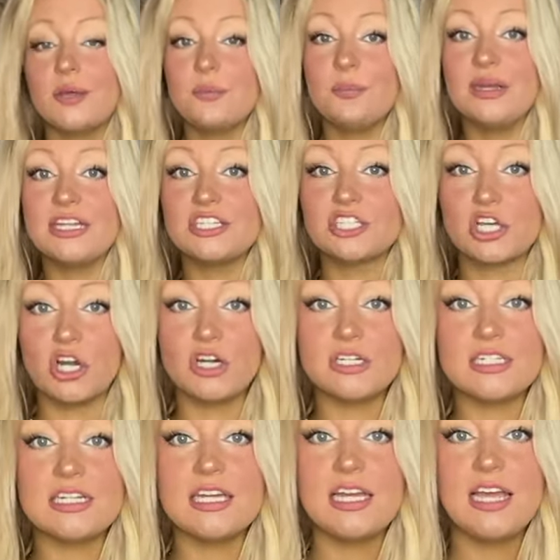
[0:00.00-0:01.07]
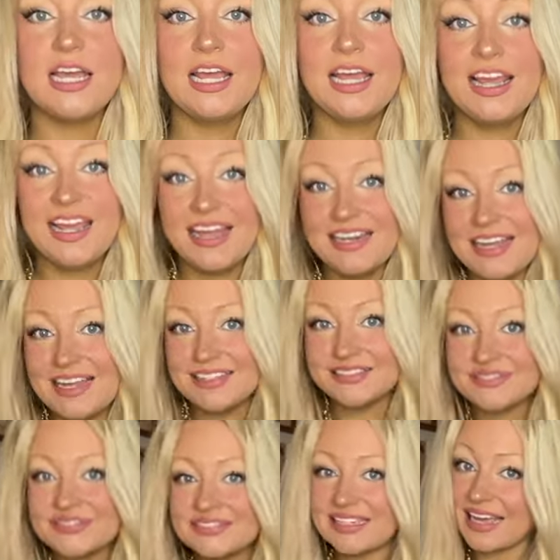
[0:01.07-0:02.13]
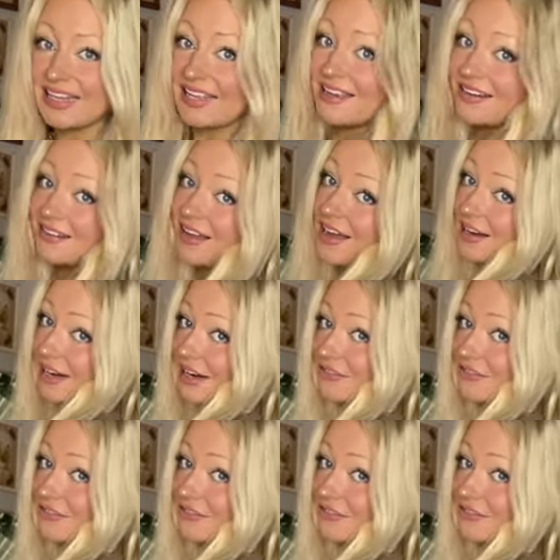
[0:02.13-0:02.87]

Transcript: mini skirt, and yeah, I like it a lot.